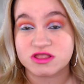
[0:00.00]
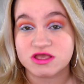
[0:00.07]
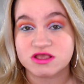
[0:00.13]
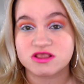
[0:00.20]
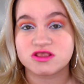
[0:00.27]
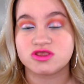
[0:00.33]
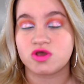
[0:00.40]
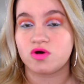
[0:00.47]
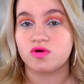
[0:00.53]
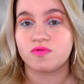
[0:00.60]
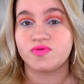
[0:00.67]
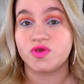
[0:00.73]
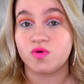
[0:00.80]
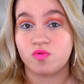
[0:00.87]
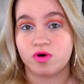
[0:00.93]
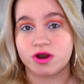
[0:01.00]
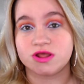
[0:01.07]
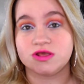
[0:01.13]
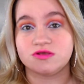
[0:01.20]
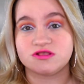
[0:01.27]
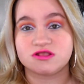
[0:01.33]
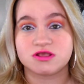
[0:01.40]
with this. So if you
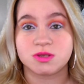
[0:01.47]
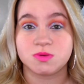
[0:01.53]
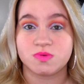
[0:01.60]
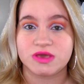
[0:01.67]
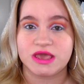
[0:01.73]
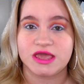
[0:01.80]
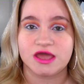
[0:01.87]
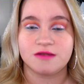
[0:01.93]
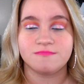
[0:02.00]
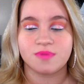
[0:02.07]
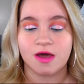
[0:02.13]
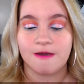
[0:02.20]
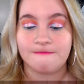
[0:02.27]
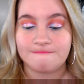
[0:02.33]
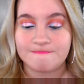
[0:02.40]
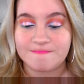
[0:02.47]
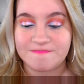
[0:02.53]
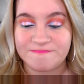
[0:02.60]
want to use this, you can. But